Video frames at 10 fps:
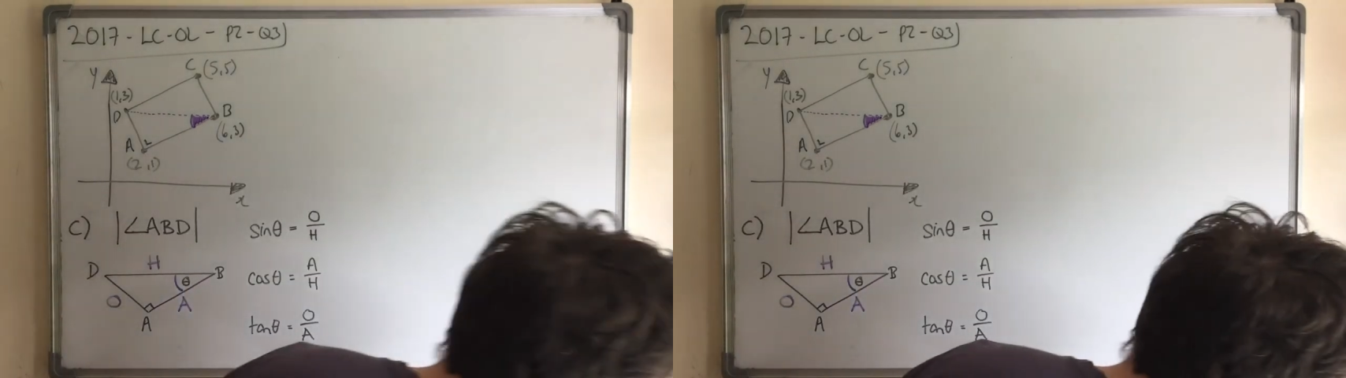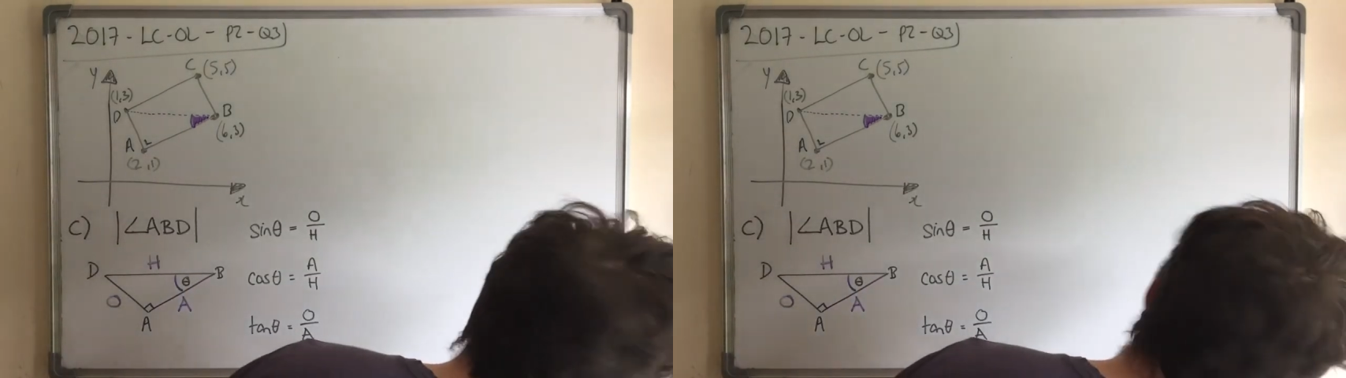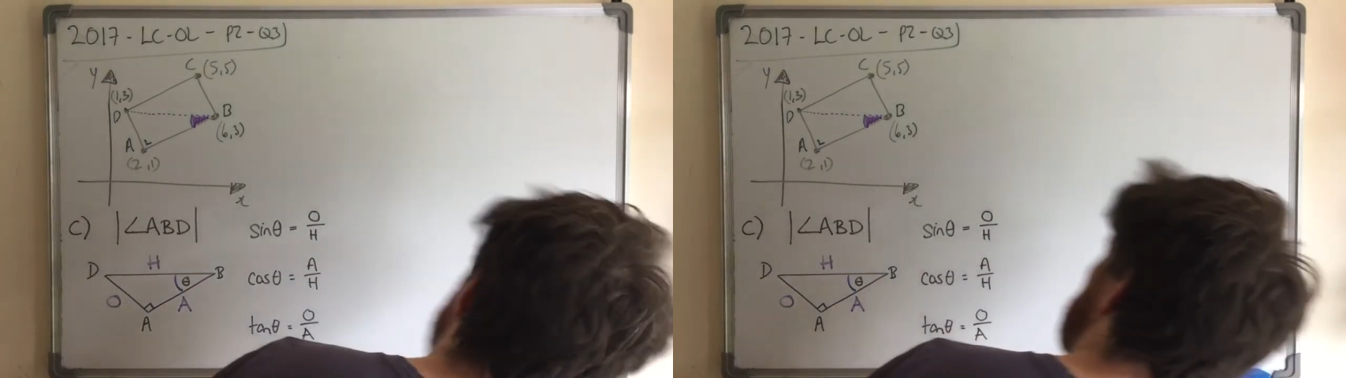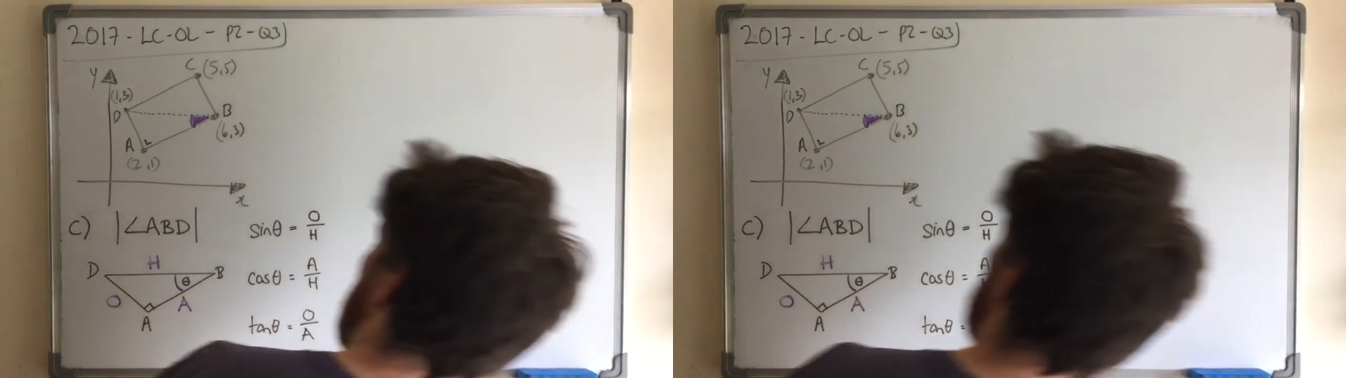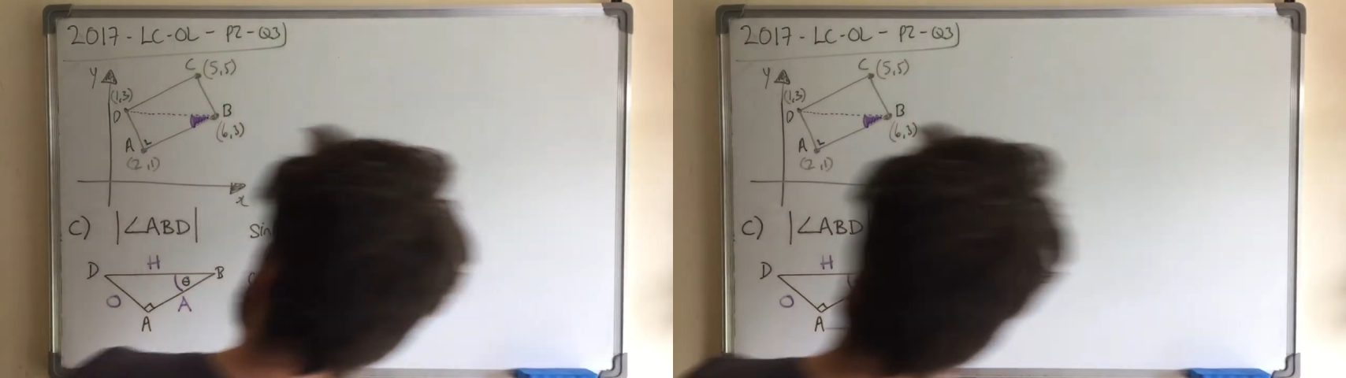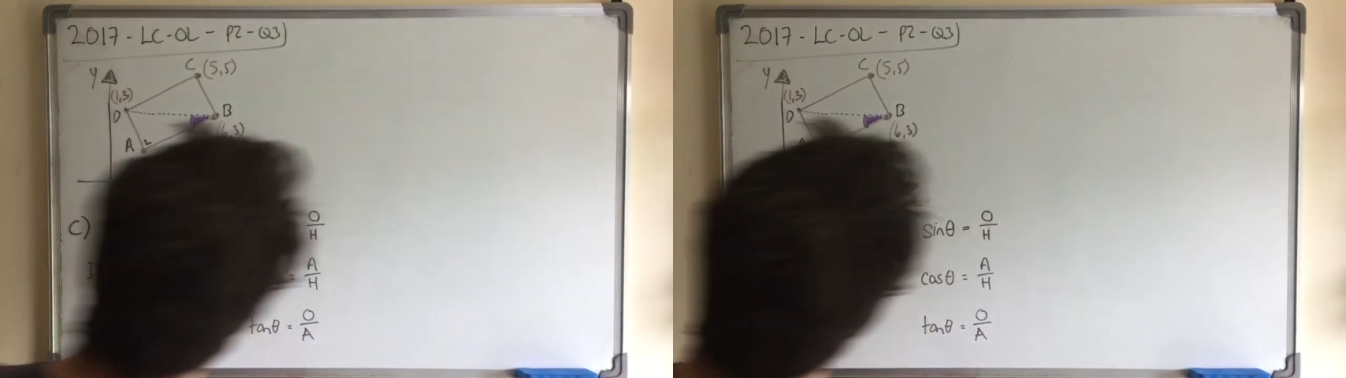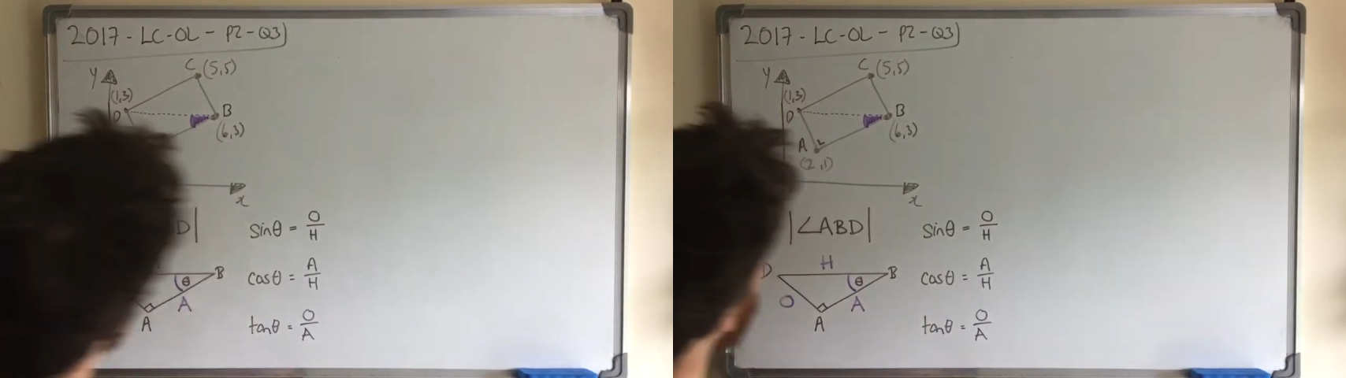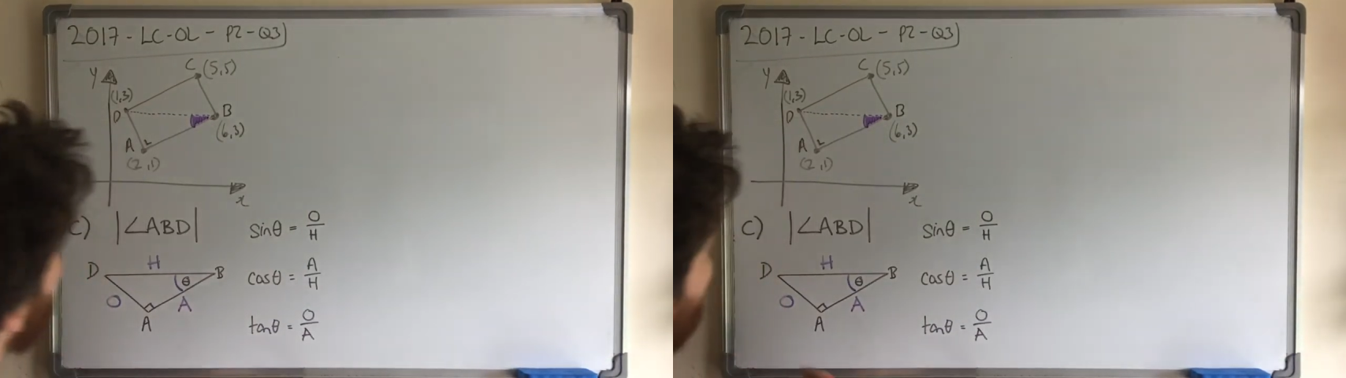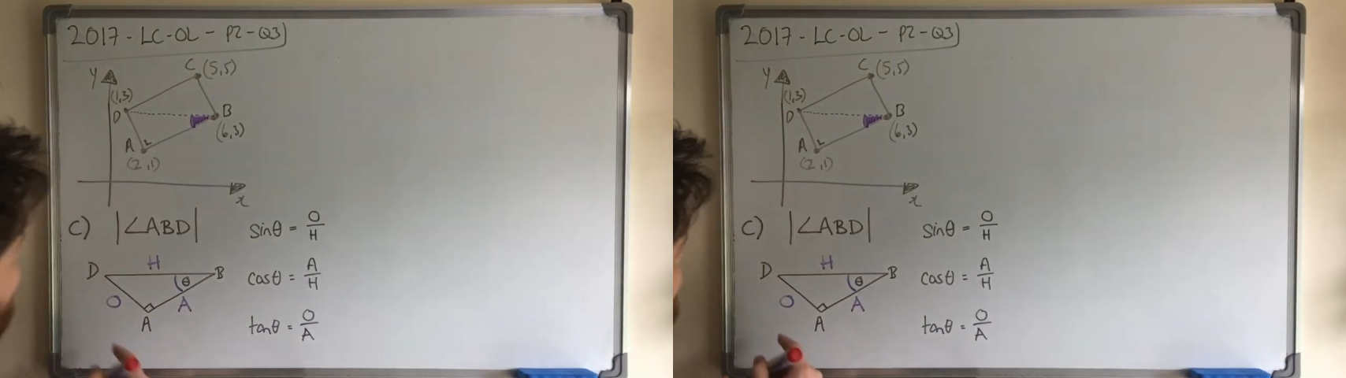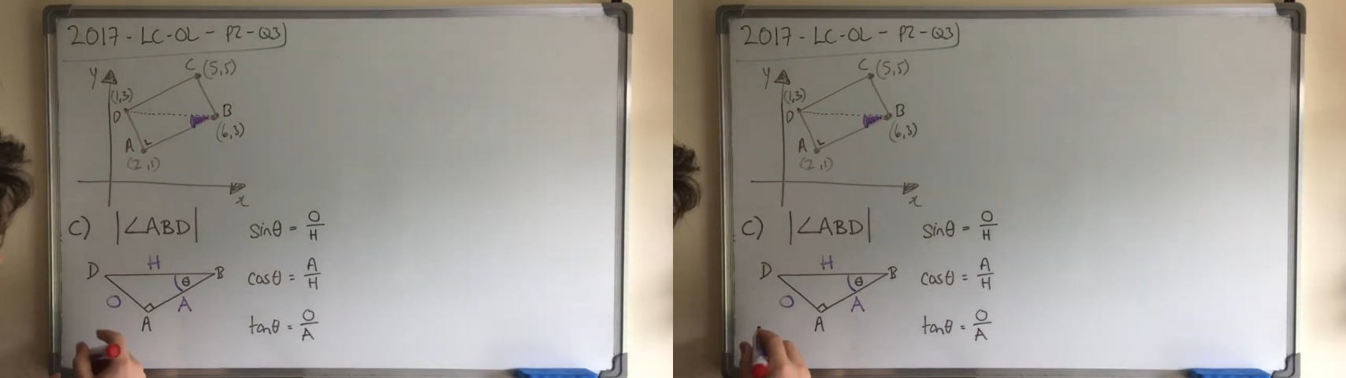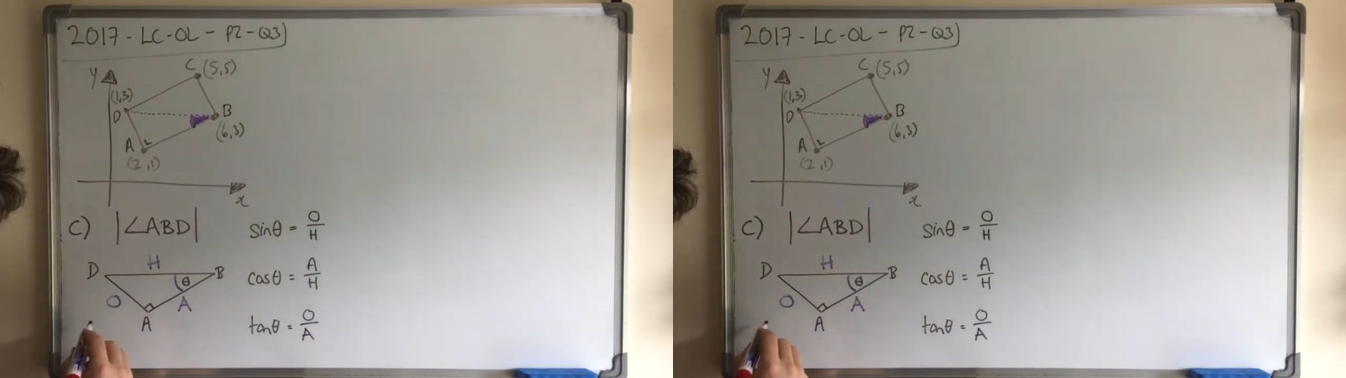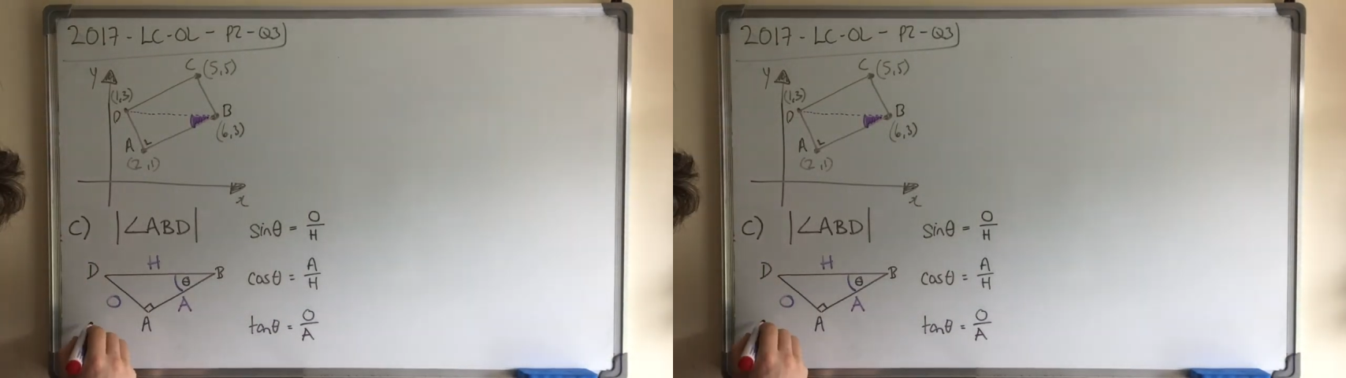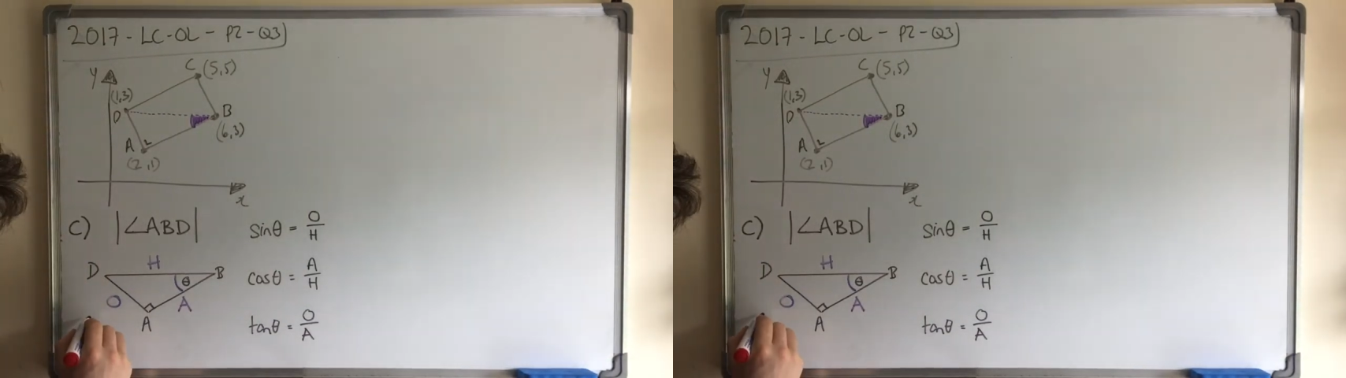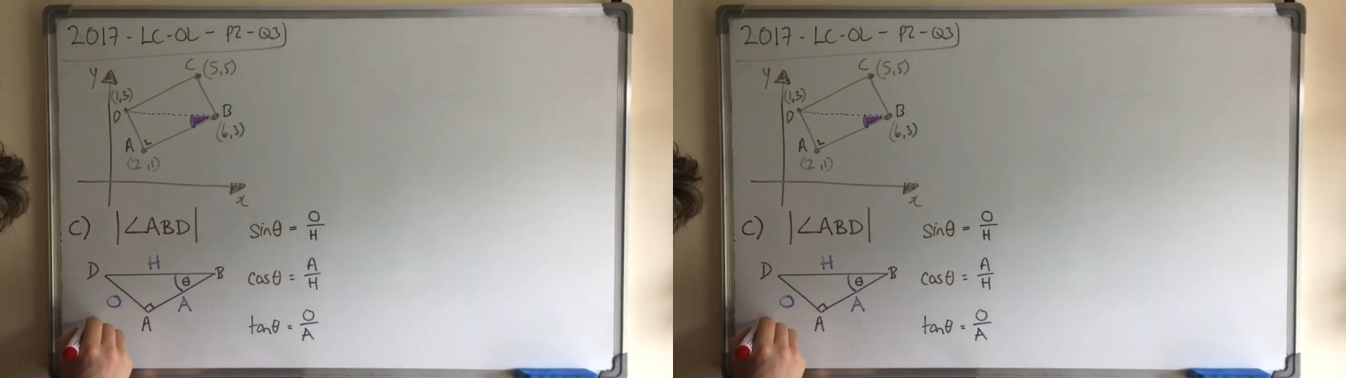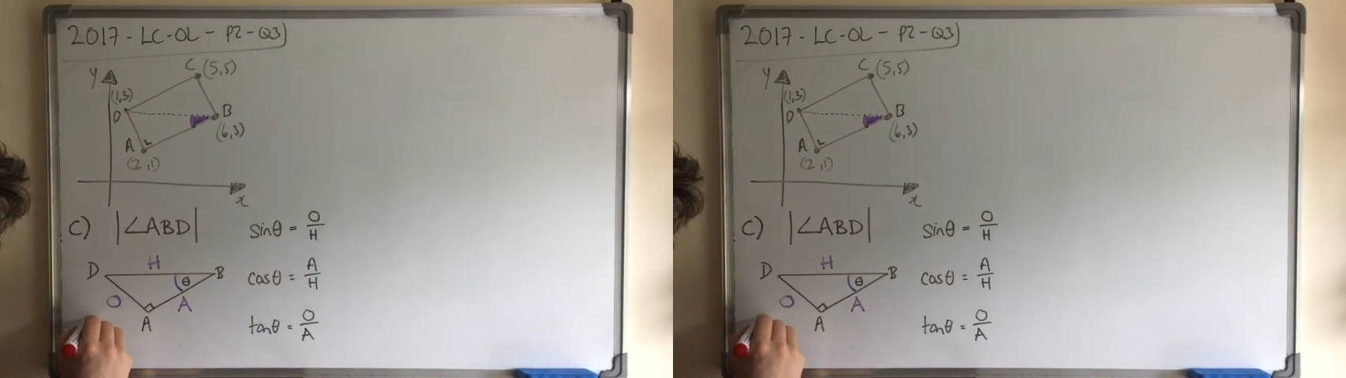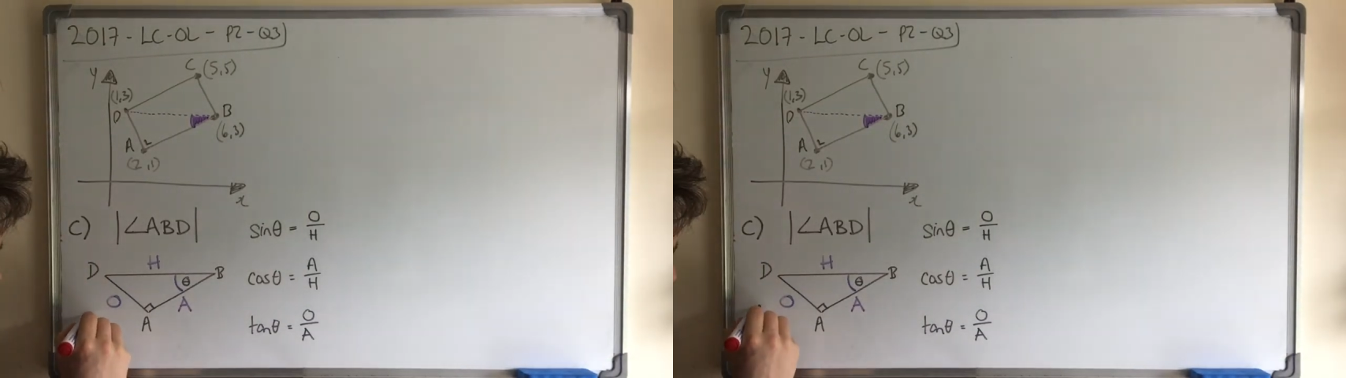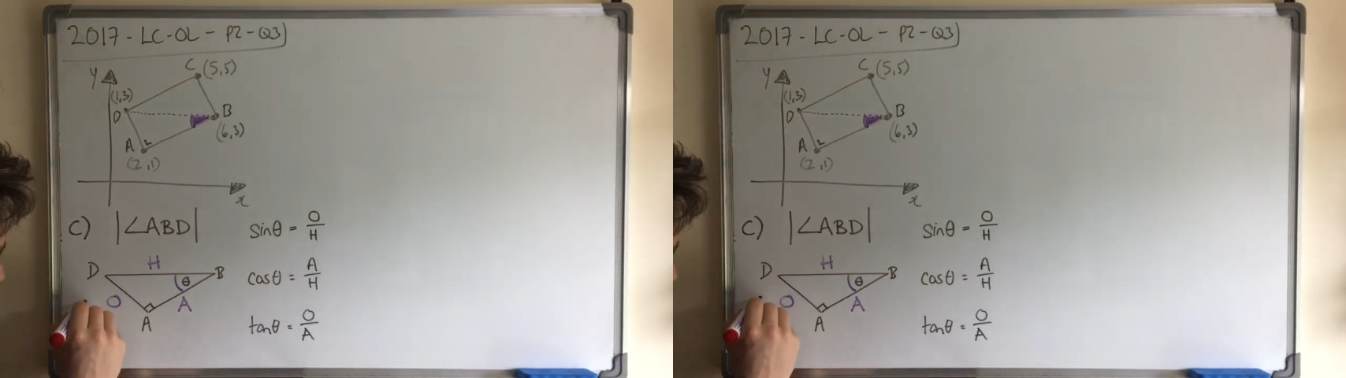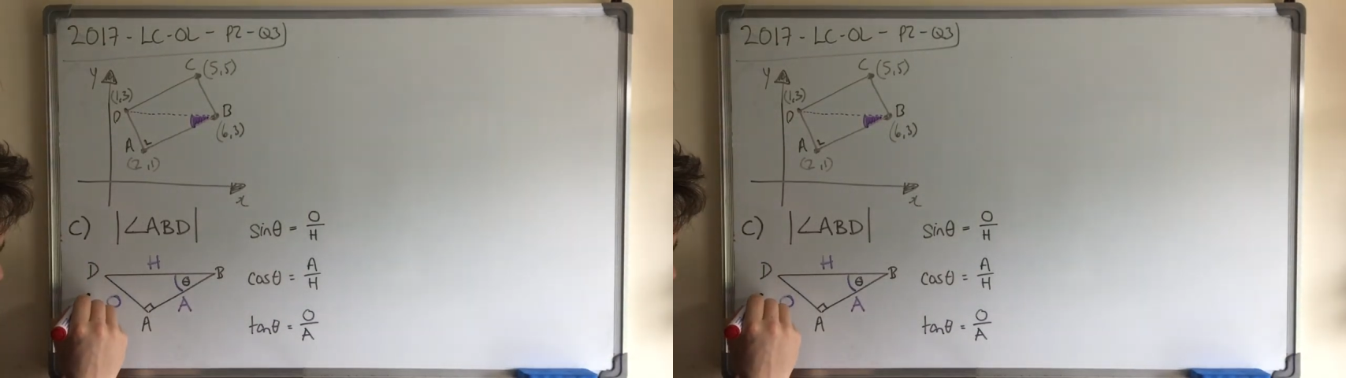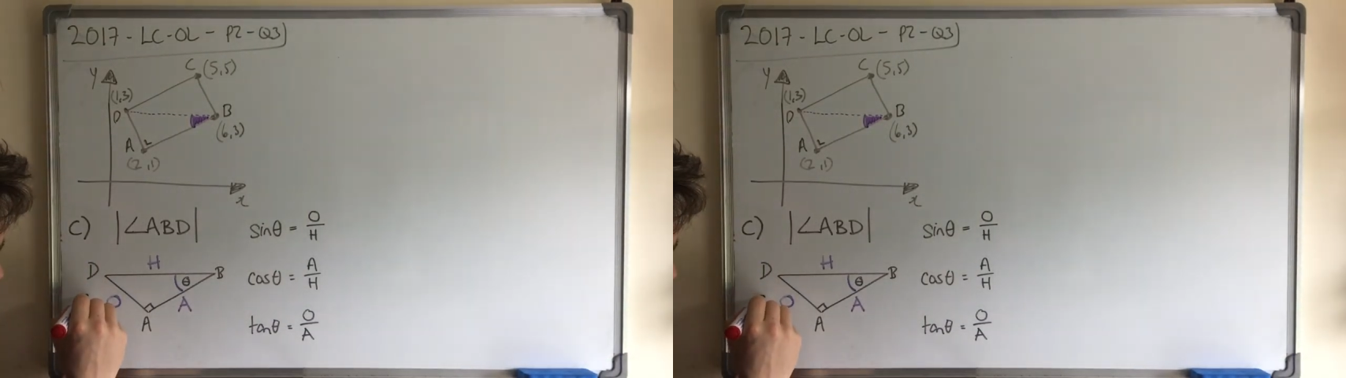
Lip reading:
(no speaker visible)